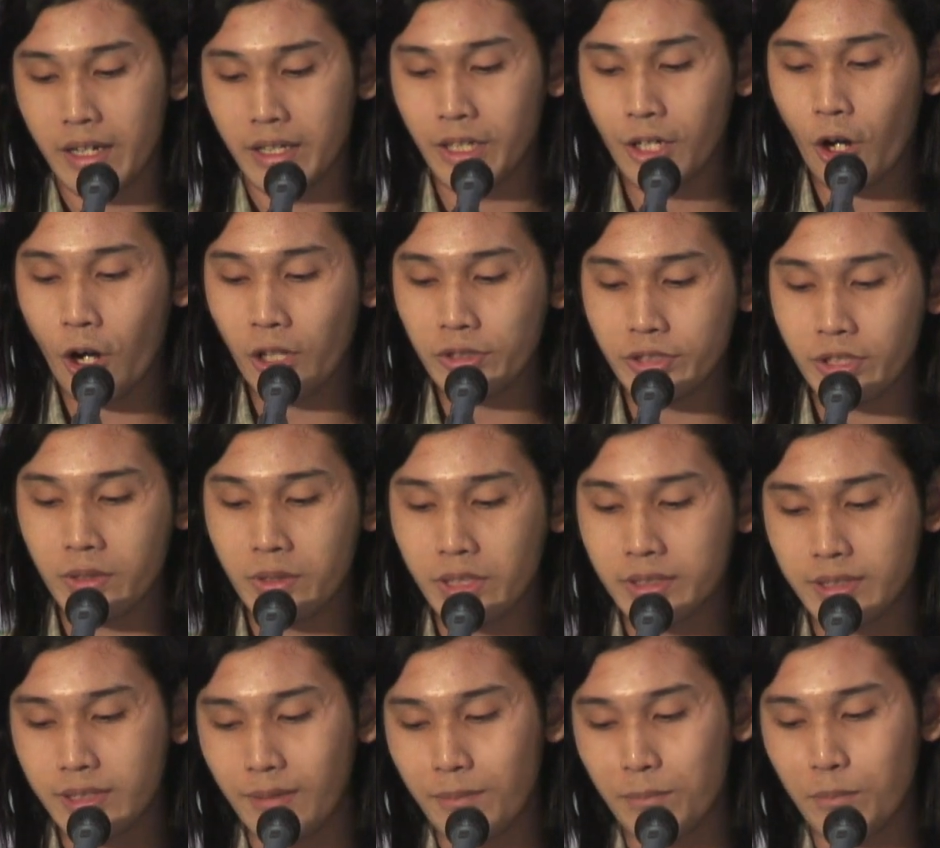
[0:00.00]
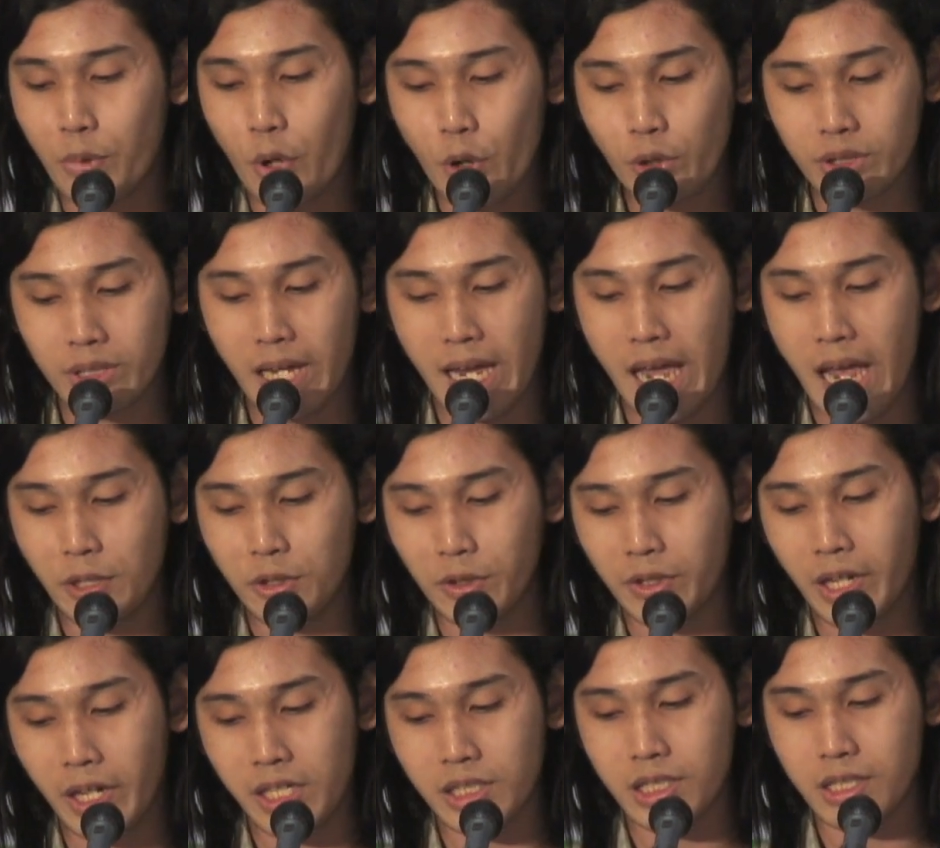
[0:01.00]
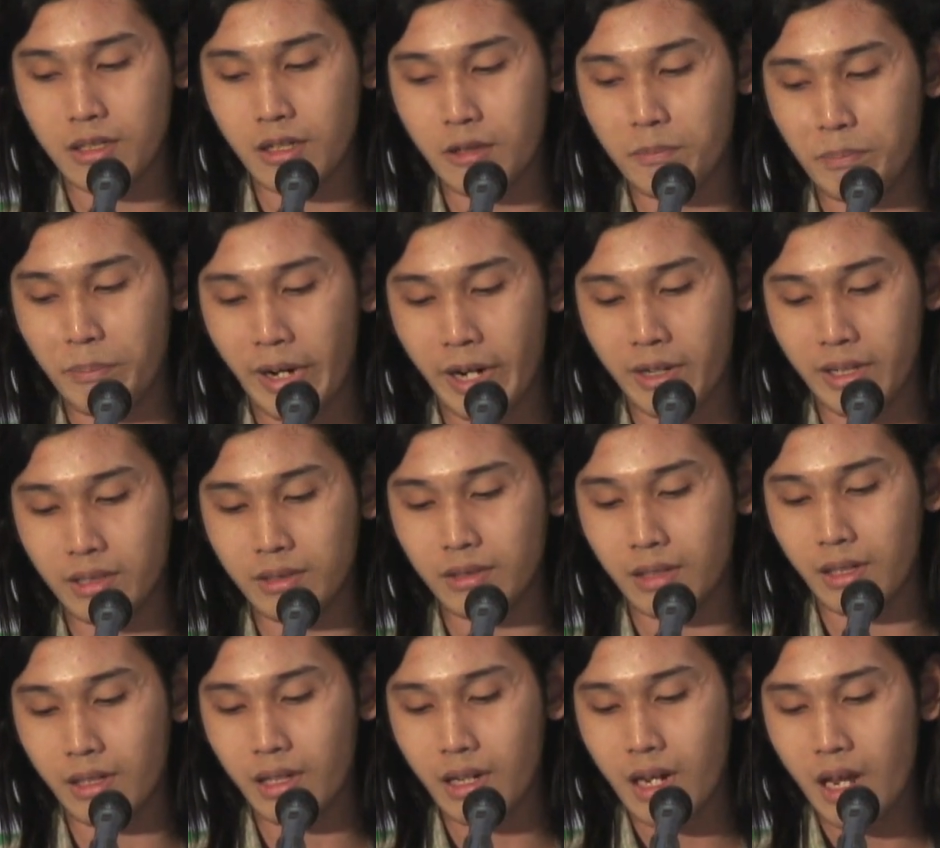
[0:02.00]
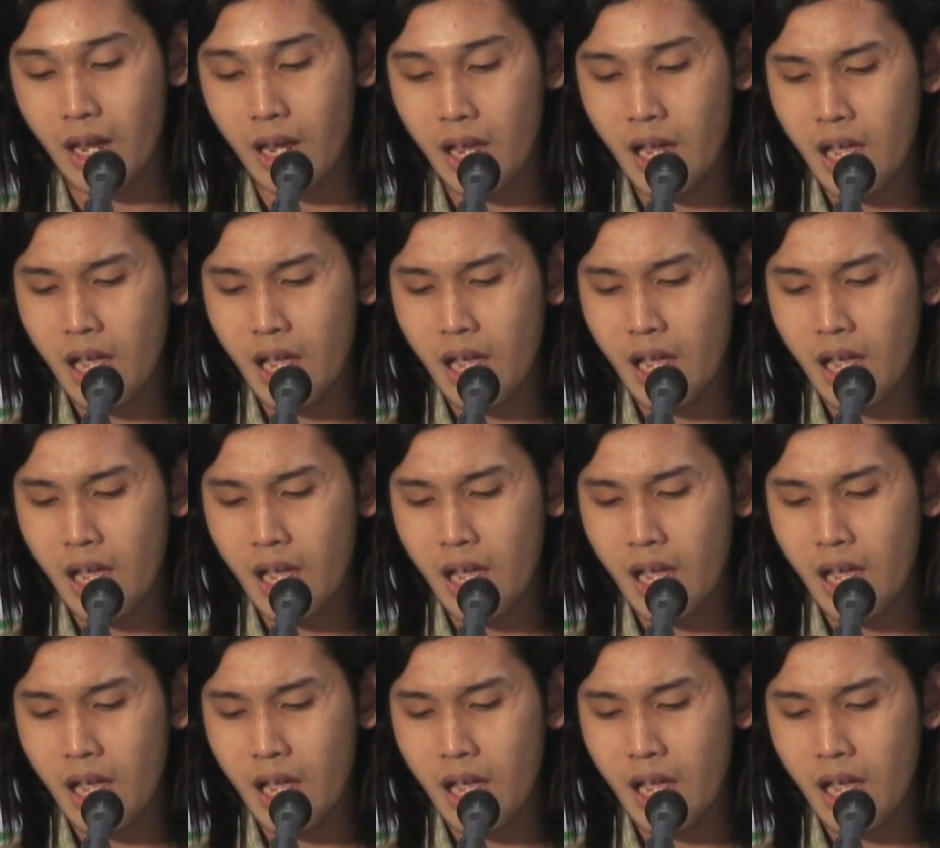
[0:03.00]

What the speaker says: They also receive both the education and parenting,